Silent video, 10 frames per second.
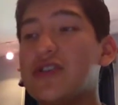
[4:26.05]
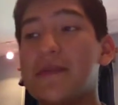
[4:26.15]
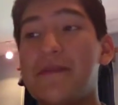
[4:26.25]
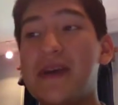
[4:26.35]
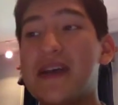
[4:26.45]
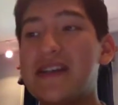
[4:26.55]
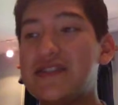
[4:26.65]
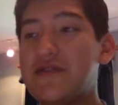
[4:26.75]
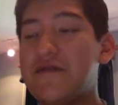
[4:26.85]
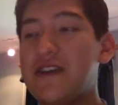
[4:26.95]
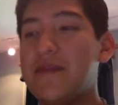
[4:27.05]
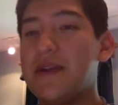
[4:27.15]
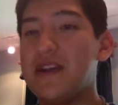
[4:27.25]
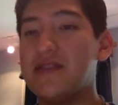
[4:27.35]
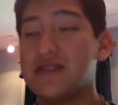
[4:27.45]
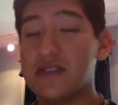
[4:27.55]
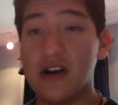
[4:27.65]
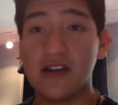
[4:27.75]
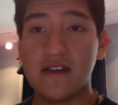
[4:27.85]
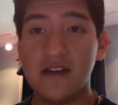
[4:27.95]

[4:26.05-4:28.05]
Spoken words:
It's a big SUV, but it uses a